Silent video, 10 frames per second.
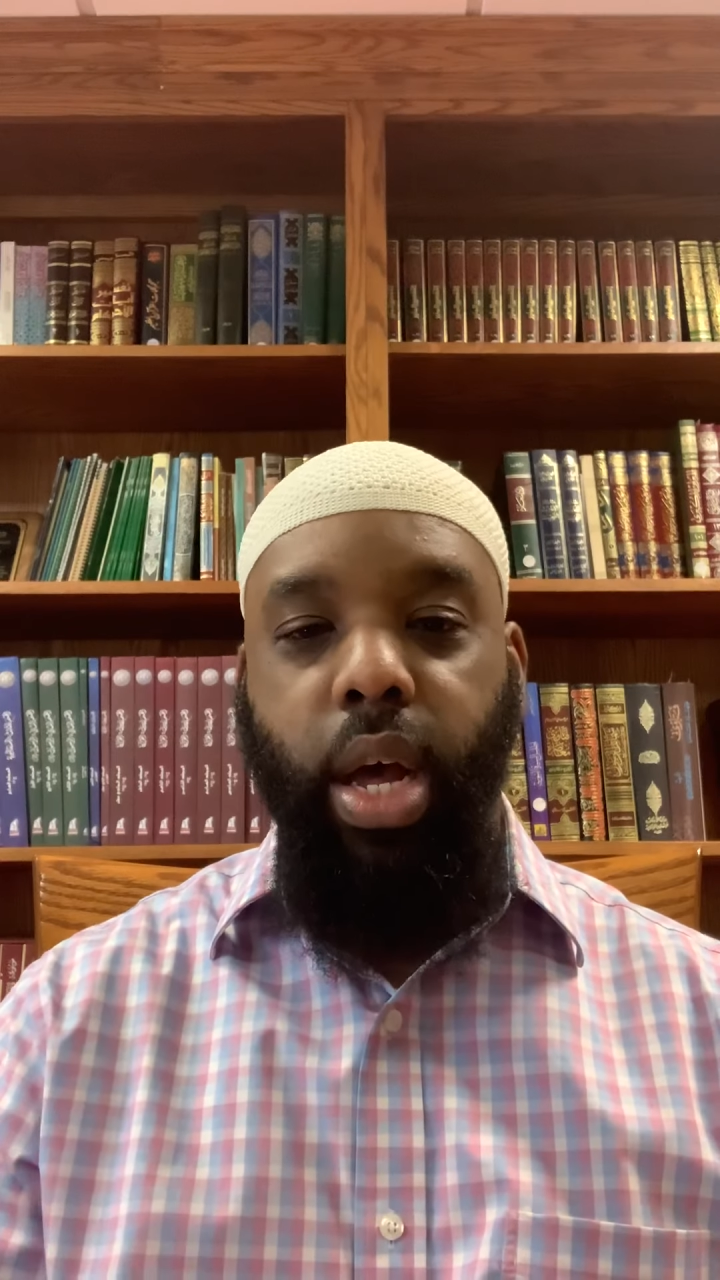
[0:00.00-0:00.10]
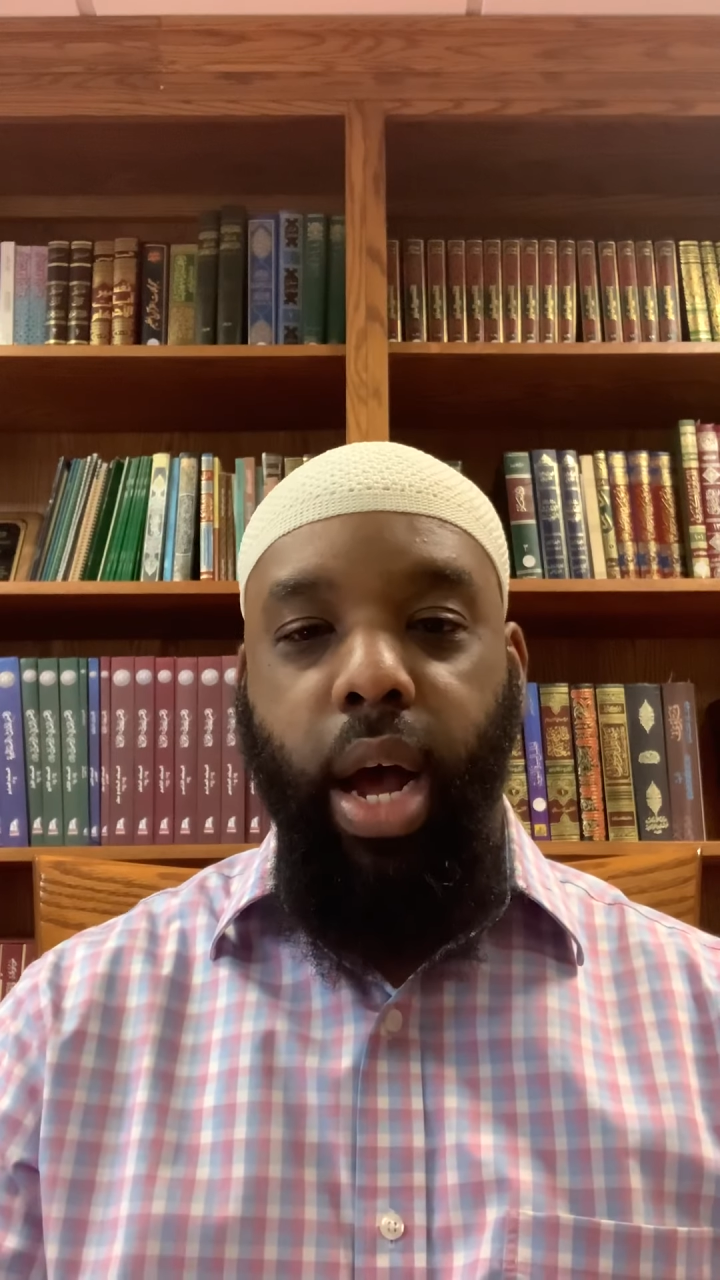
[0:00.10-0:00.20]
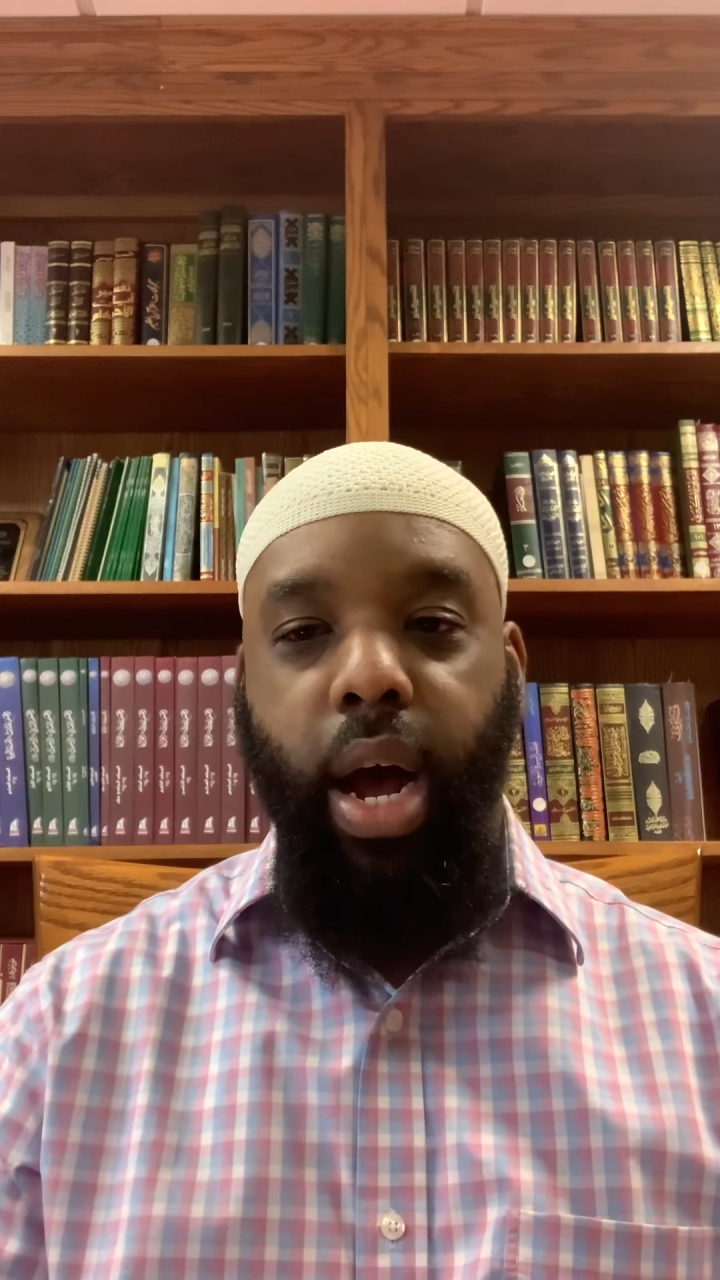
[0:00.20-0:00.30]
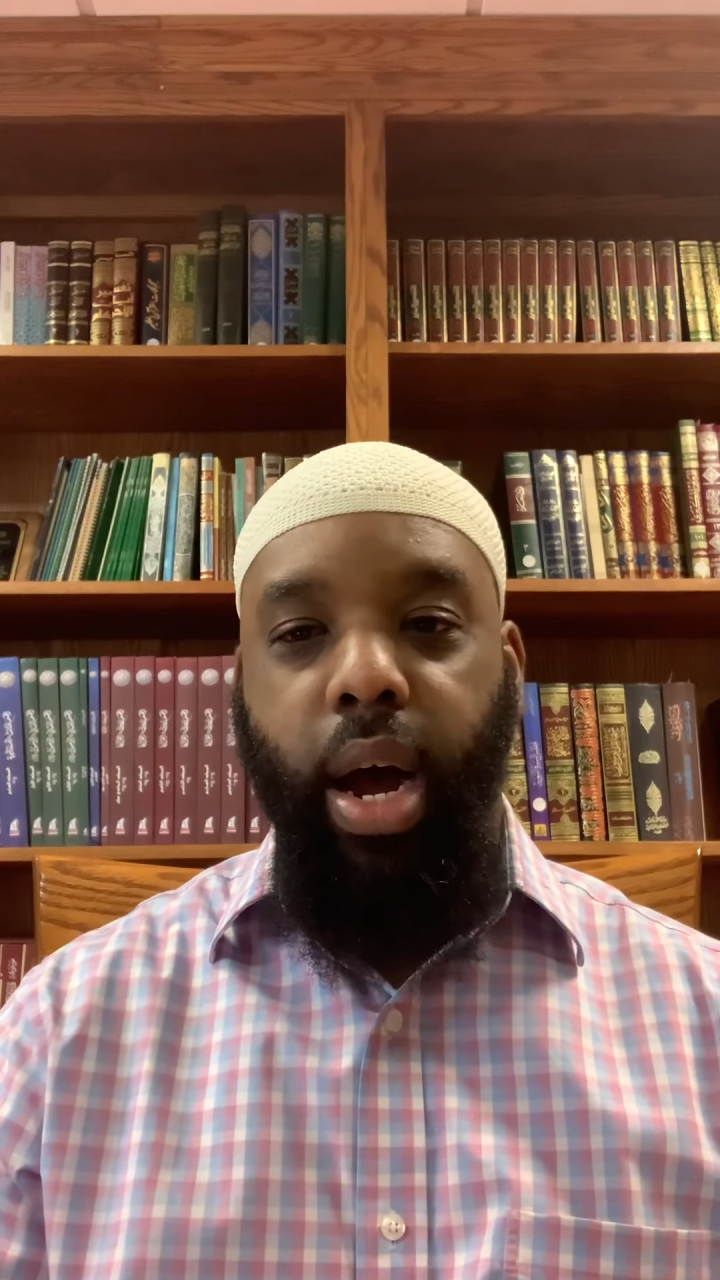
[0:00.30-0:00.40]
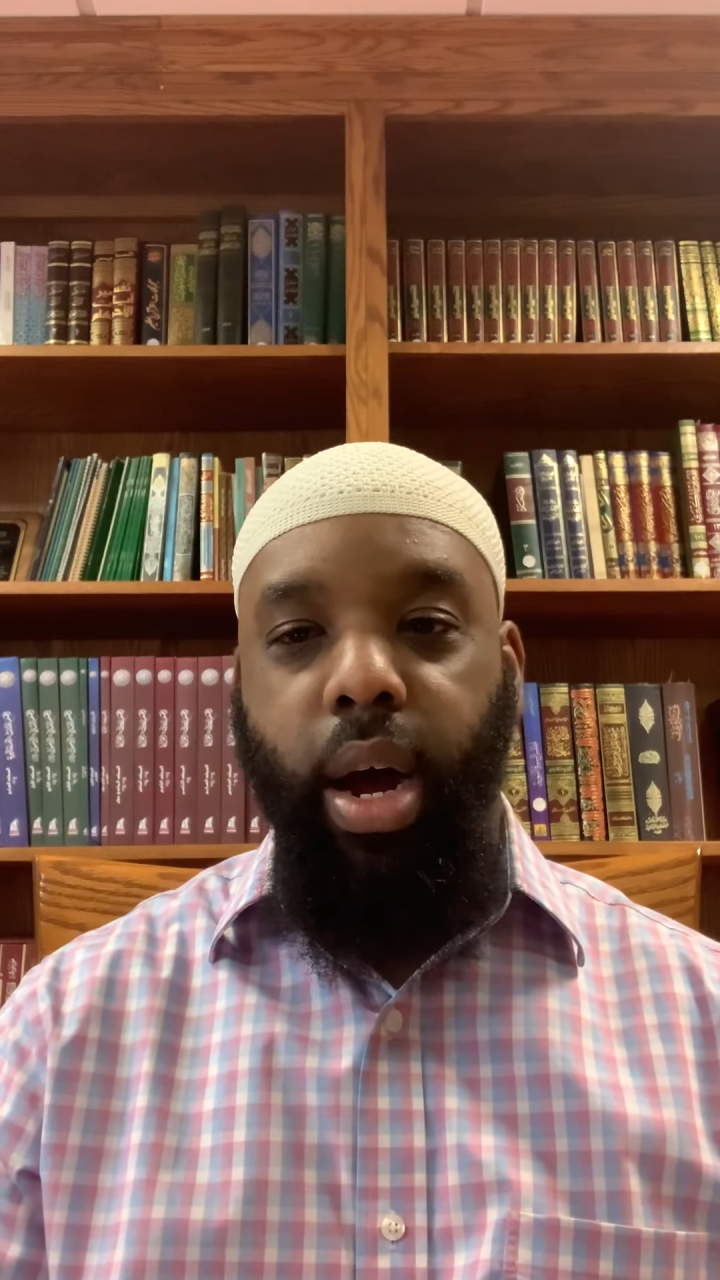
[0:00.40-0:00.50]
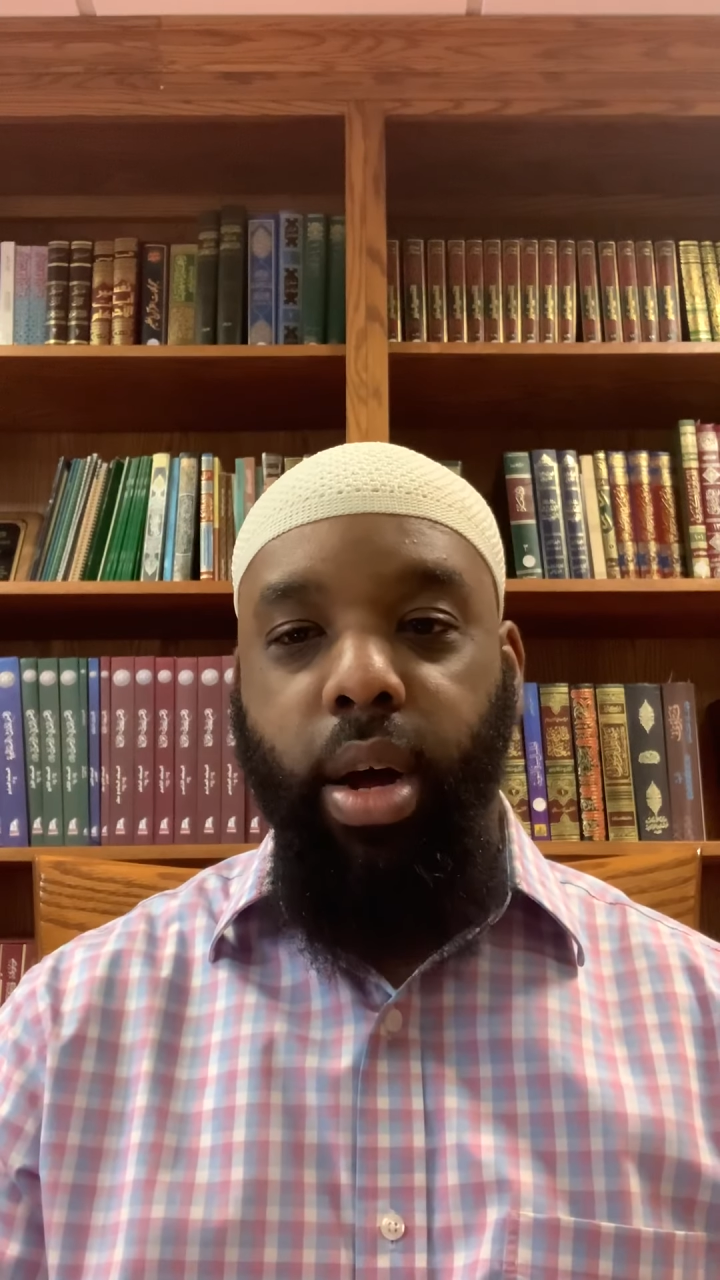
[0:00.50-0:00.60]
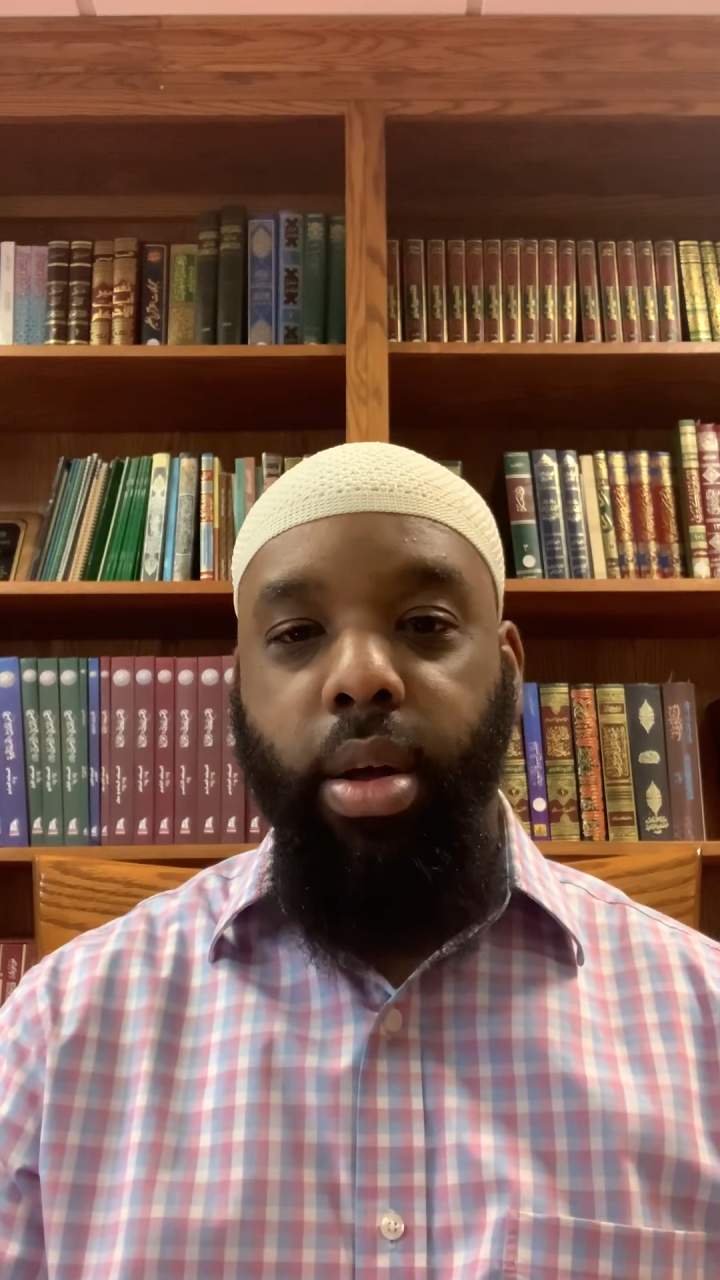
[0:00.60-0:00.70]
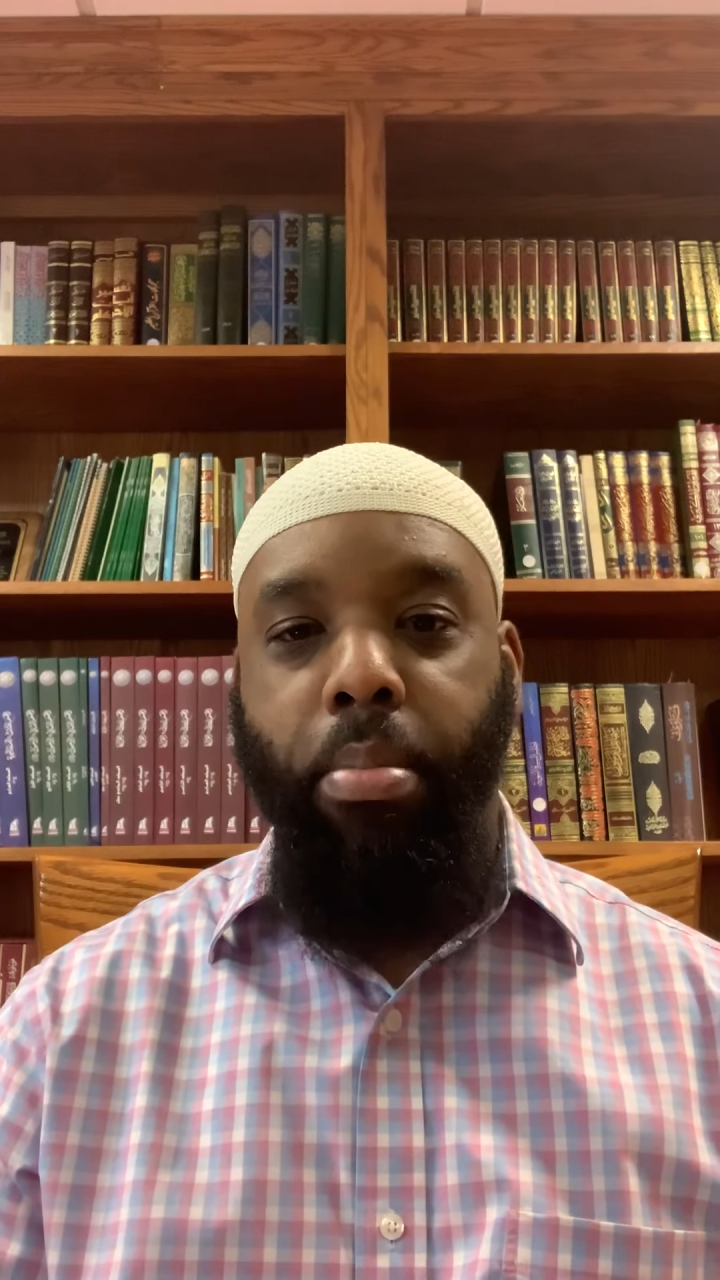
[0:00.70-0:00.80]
uh,